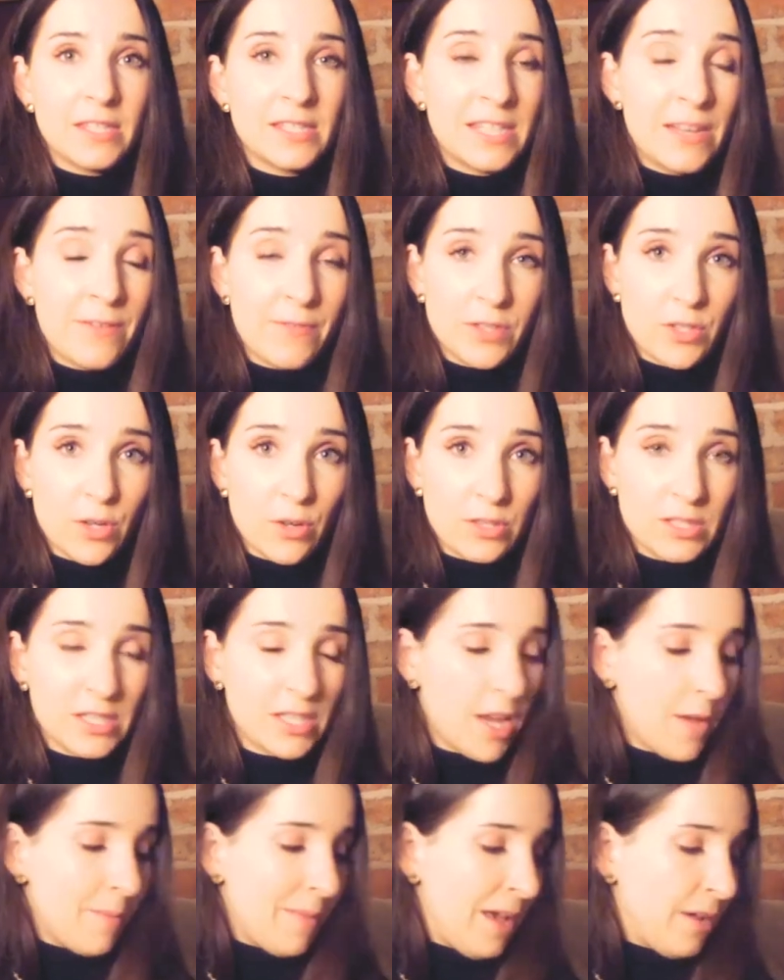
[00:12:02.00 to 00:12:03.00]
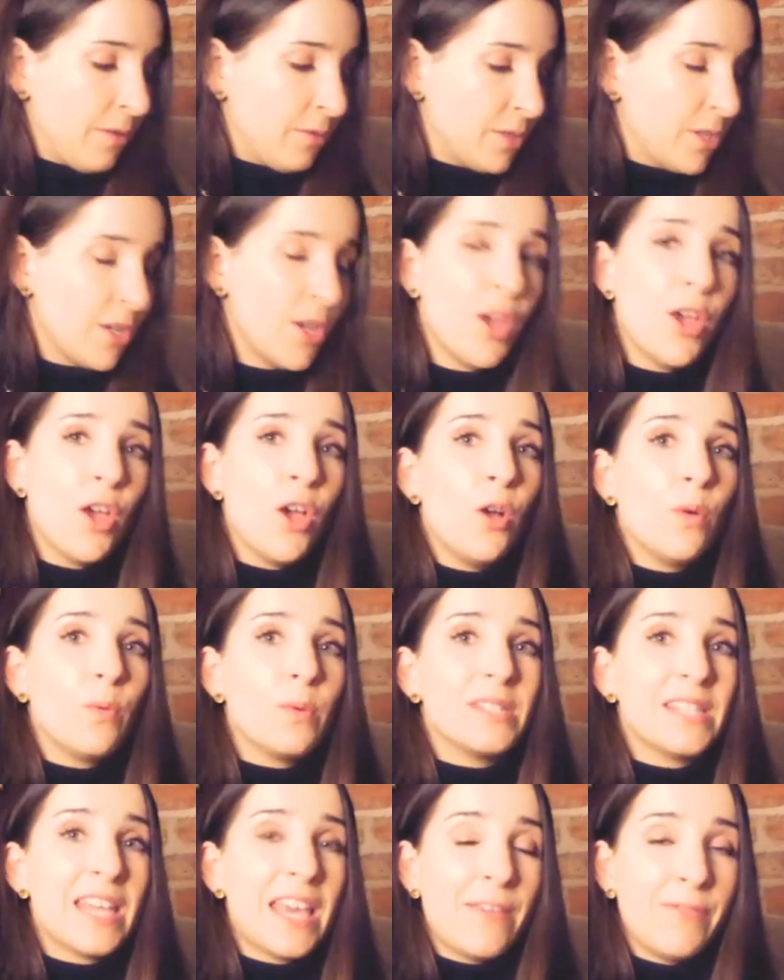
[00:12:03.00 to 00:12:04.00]
sniffer dogs to come out
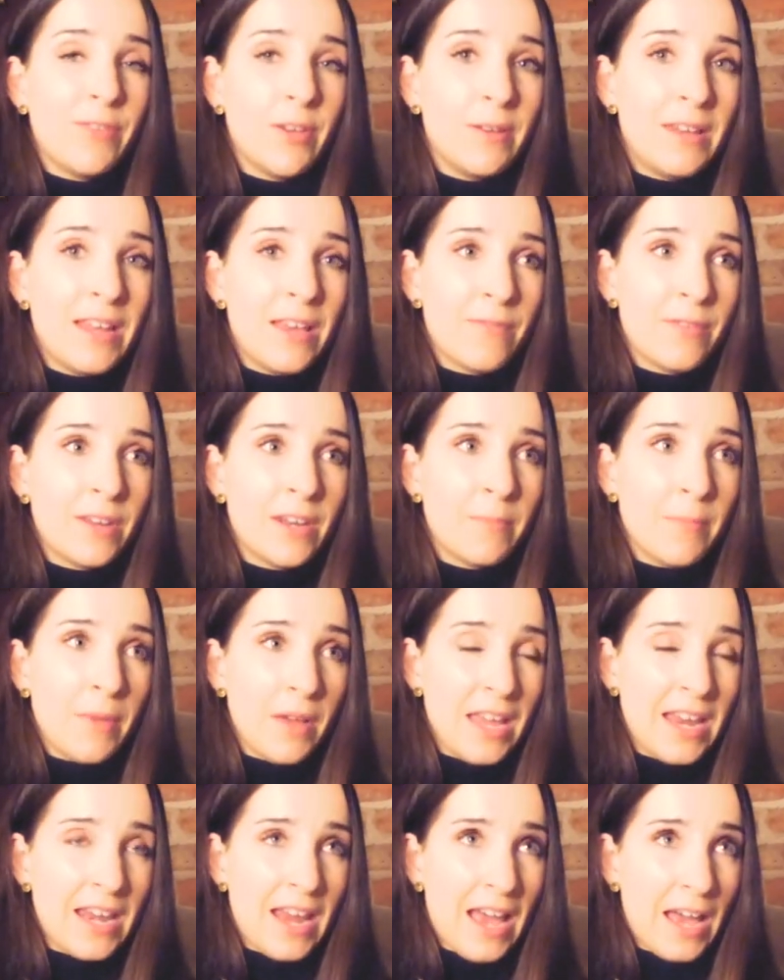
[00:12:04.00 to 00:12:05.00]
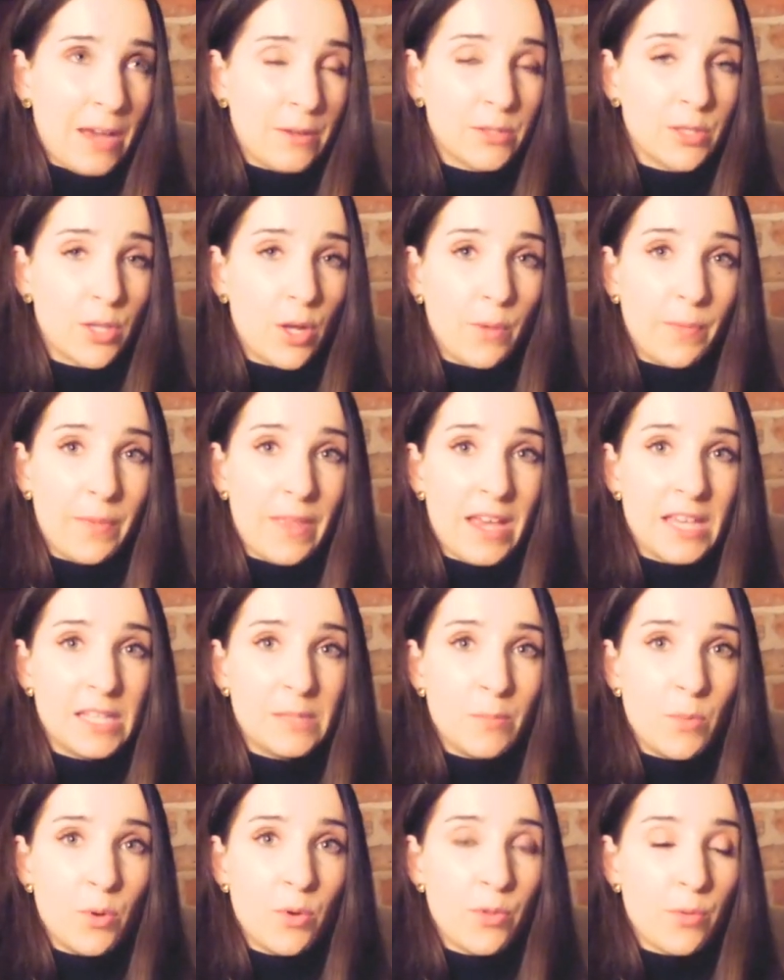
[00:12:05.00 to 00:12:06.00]
was, if you live in a household that has
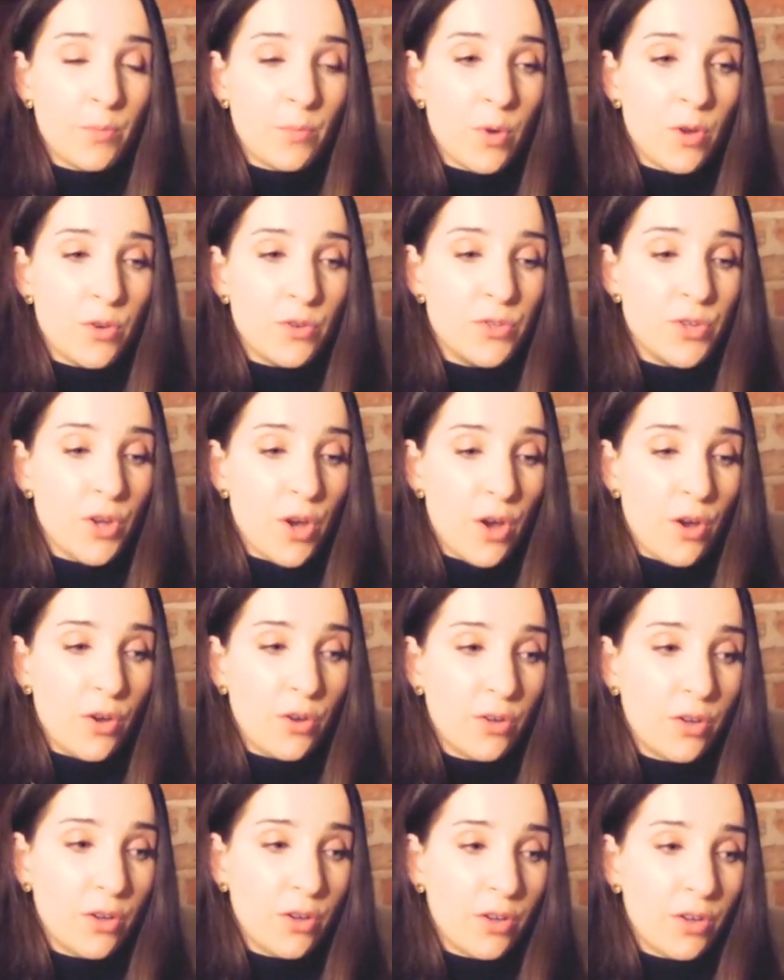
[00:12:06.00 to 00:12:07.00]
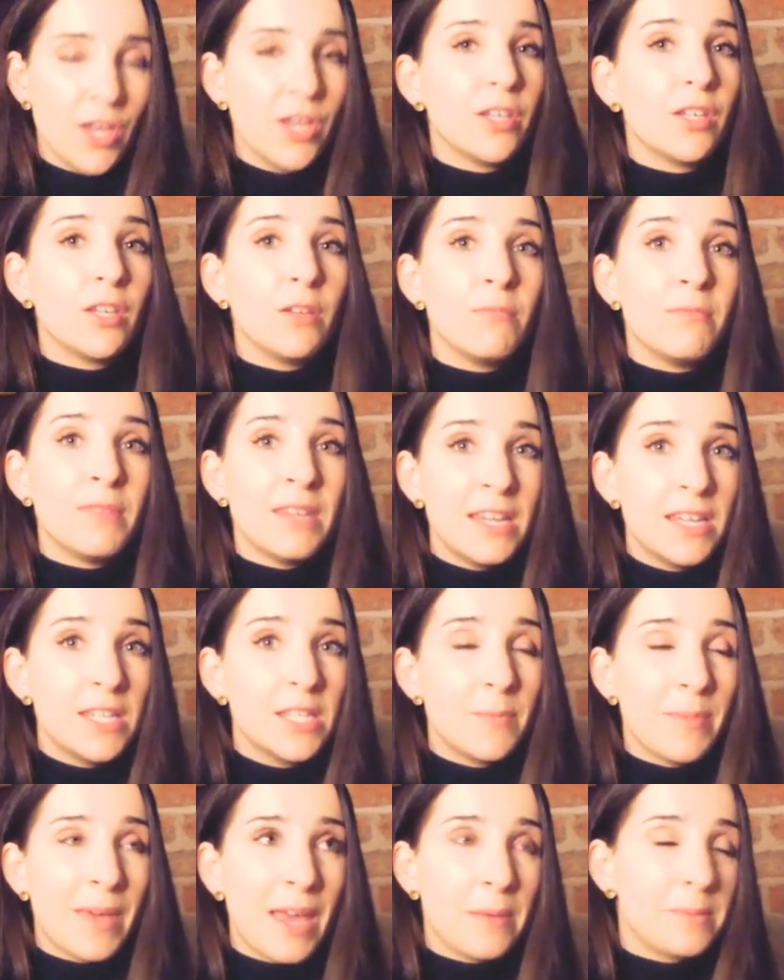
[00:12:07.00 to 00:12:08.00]
more than one dog, you need
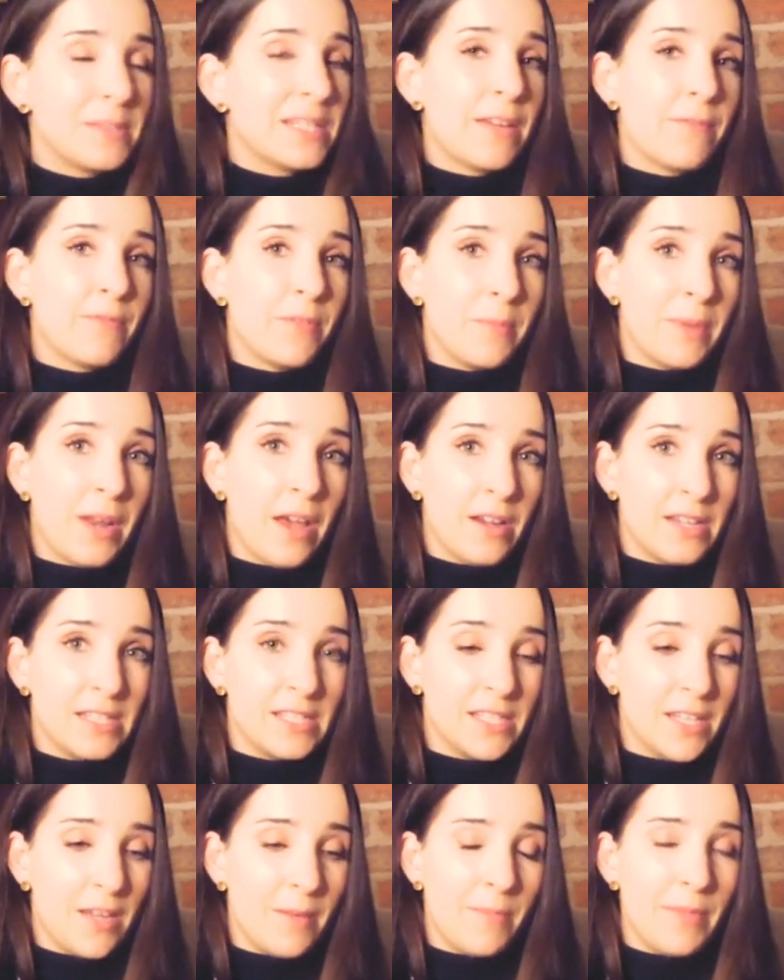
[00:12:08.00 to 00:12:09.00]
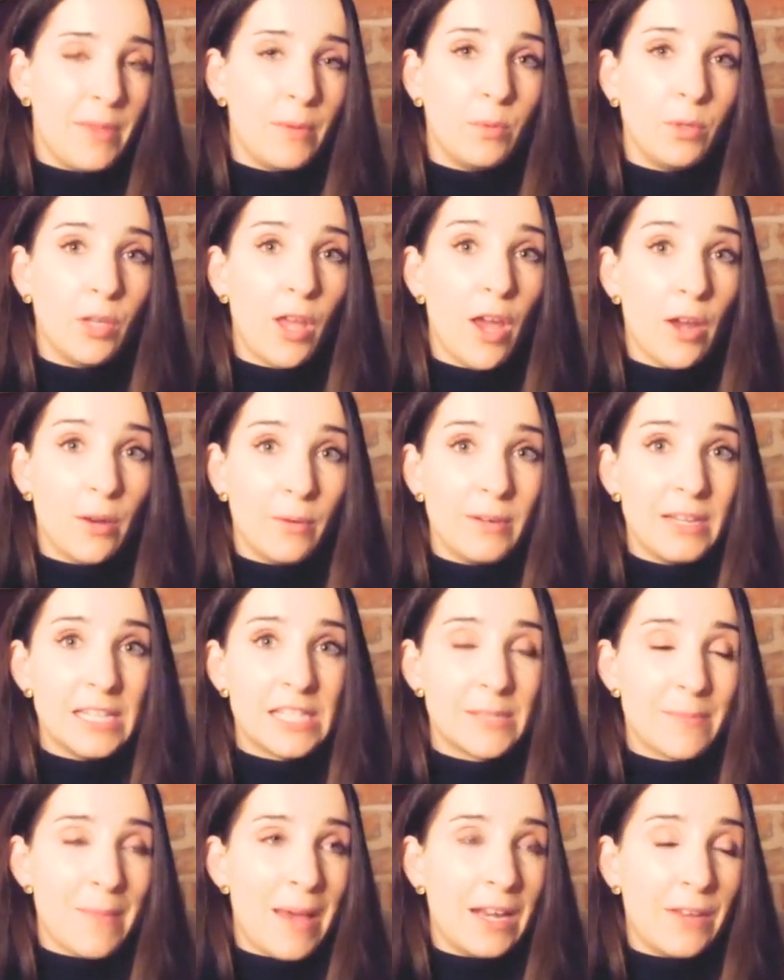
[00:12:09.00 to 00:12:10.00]
to be able to give them an item that will only
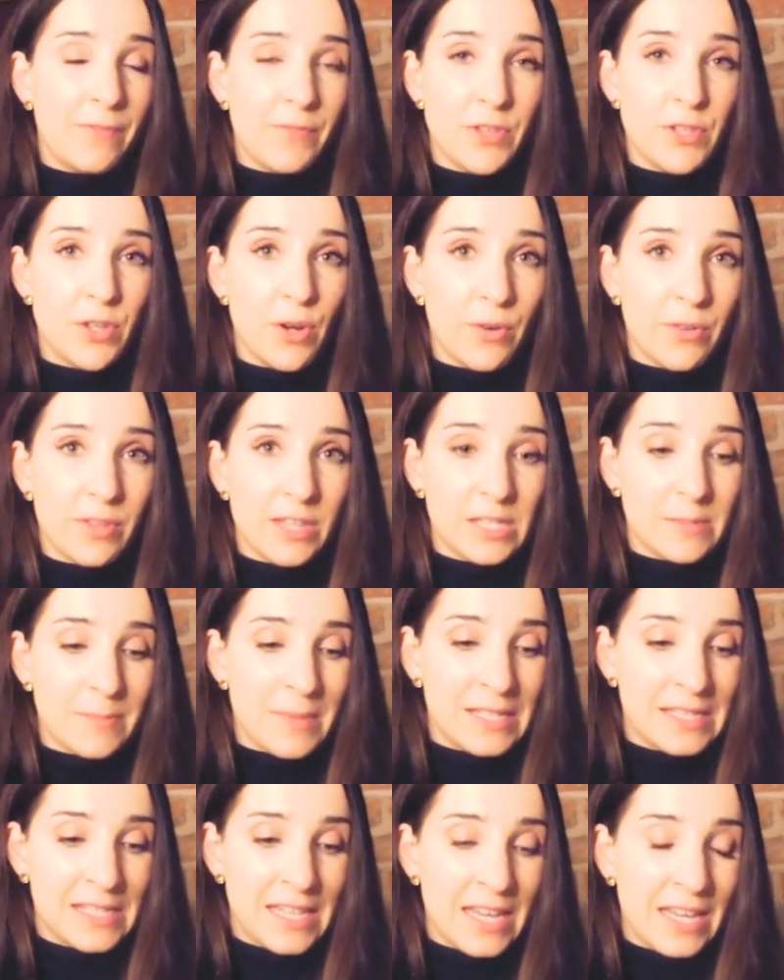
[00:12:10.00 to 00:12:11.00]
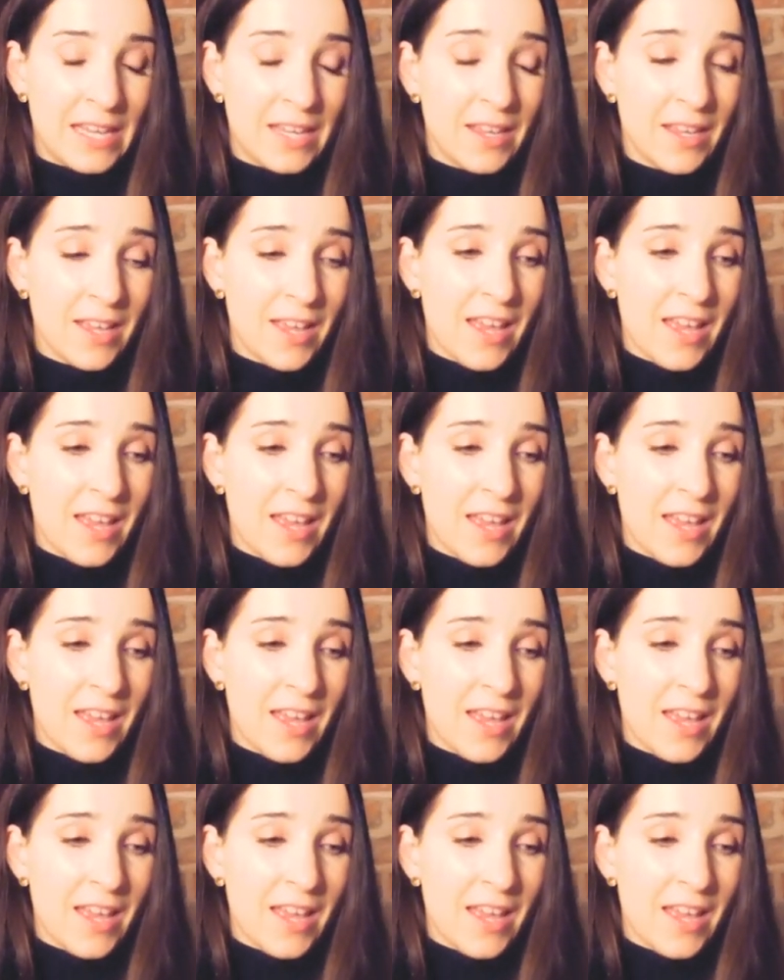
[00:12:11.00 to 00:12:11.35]
smell of the dog that's missing.